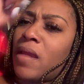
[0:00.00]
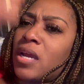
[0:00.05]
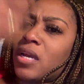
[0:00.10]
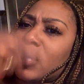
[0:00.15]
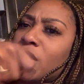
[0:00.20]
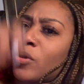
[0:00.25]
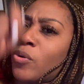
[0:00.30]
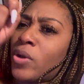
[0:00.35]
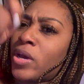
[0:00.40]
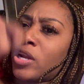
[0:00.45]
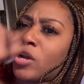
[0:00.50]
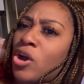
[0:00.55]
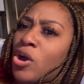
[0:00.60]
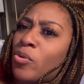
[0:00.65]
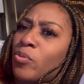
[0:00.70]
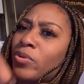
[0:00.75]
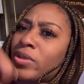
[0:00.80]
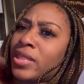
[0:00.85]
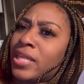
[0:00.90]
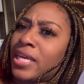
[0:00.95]
going
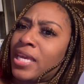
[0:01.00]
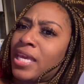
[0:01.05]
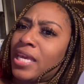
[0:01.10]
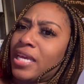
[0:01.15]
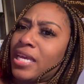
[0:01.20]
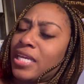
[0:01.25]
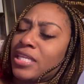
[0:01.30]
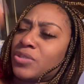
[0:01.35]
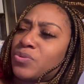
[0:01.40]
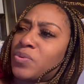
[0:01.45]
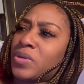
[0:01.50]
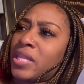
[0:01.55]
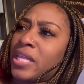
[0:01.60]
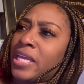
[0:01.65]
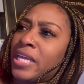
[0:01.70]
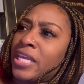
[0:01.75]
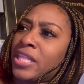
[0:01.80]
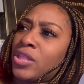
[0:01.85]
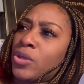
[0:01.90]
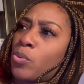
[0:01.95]
on with the kids where they
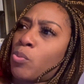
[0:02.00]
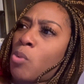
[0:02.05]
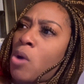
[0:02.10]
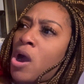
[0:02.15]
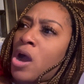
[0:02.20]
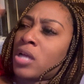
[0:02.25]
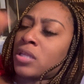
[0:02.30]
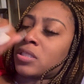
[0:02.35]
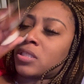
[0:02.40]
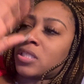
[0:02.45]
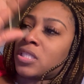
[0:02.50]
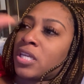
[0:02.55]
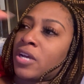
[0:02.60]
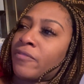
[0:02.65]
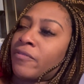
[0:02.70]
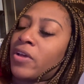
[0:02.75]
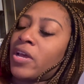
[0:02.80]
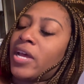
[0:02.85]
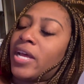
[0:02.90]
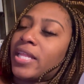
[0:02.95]
get the wands and
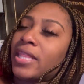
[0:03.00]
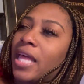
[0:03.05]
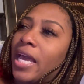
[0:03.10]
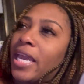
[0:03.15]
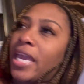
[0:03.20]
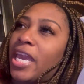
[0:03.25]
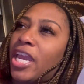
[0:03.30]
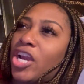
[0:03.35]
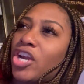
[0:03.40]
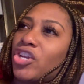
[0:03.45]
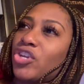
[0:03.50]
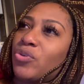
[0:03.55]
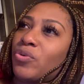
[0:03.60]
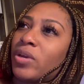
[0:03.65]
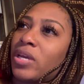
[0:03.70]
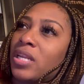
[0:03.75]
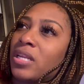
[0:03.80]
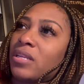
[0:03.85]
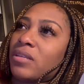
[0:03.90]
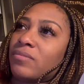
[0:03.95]
stuff. Like here, you
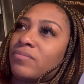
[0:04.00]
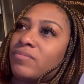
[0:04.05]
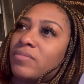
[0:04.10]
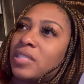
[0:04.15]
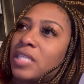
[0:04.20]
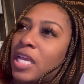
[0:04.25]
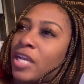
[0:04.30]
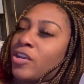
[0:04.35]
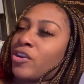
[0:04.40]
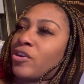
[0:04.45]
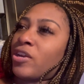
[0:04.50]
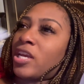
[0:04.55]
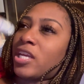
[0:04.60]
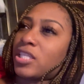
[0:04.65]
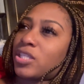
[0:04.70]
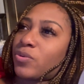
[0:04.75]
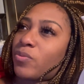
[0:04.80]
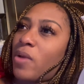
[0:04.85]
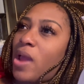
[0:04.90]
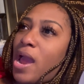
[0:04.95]
can take your
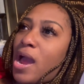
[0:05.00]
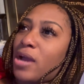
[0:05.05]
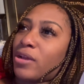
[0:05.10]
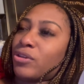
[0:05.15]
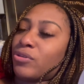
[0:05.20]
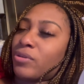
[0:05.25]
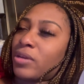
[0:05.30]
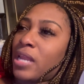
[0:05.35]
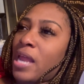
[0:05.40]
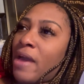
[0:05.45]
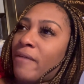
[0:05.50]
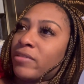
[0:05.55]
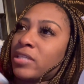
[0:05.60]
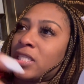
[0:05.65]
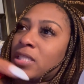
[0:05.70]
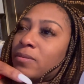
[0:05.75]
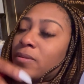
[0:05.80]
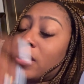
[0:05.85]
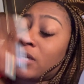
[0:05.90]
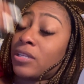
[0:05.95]
kids around. You can have
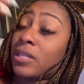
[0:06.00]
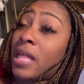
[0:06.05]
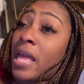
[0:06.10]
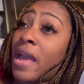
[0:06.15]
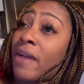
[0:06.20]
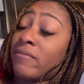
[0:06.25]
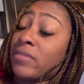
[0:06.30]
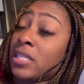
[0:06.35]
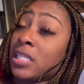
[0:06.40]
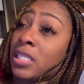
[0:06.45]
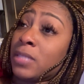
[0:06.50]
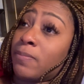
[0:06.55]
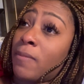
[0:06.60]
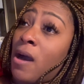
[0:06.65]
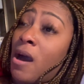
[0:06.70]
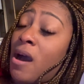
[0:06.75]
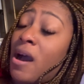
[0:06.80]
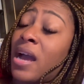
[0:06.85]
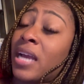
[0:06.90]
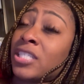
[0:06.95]
a, they have the
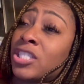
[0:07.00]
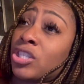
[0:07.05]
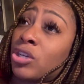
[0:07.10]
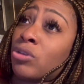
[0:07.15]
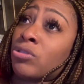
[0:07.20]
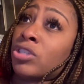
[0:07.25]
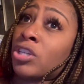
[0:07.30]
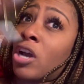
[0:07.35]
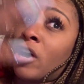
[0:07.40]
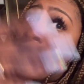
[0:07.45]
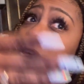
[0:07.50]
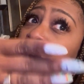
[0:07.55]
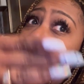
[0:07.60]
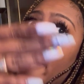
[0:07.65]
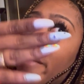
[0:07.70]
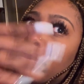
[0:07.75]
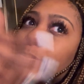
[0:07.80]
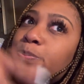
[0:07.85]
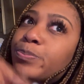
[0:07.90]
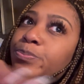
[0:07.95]
spa. I showed y'all
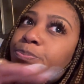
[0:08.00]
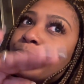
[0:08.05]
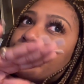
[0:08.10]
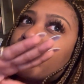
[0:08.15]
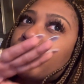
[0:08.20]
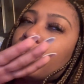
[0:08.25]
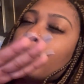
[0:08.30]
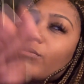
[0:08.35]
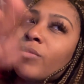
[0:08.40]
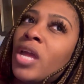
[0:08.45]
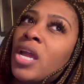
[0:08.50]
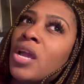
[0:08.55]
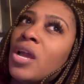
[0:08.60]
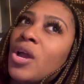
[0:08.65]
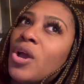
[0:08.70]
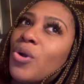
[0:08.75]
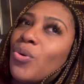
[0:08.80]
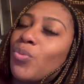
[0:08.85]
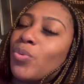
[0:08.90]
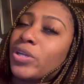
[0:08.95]
that,
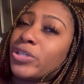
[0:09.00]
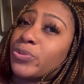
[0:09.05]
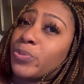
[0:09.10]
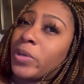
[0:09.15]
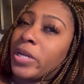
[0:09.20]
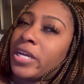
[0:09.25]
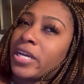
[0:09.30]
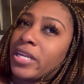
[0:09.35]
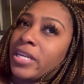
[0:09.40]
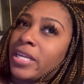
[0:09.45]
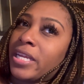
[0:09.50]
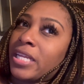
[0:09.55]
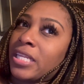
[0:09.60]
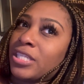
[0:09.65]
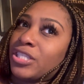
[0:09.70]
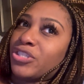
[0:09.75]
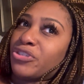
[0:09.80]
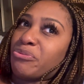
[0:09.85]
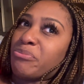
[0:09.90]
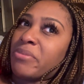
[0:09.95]
which we couldn't get
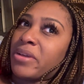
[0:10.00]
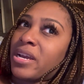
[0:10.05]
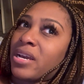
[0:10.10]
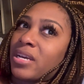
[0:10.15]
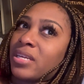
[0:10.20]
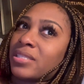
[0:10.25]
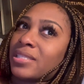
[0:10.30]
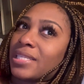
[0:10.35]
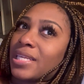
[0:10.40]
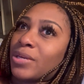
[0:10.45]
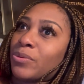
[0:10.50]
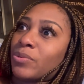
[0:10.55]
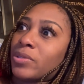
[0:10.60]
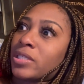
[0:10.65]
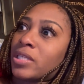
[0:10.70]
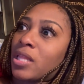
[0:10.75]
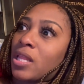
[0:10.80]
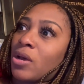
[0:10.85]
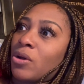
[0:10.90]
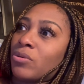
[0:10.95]
into because it was
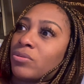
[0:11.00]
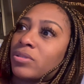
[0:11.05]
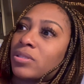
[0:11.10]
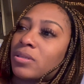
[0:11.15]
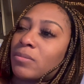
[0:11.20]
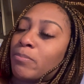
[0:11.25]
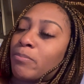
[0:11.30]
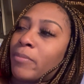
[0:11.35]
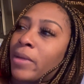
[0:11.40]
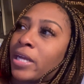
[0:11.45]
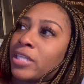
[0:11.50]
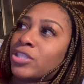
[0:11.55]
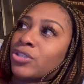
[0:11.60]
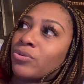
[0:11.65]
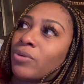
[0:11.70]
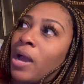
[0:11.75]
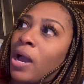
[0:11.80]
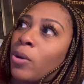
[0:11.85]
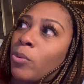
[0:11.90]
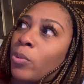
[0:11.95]
closed. Mind
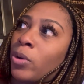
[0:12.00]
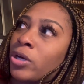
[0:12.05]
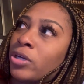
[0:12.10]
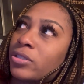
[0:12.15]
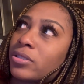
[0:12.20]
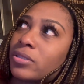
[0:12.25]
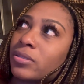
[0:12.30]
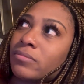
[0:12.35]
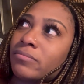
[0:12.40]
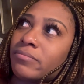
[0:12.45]
you, I worked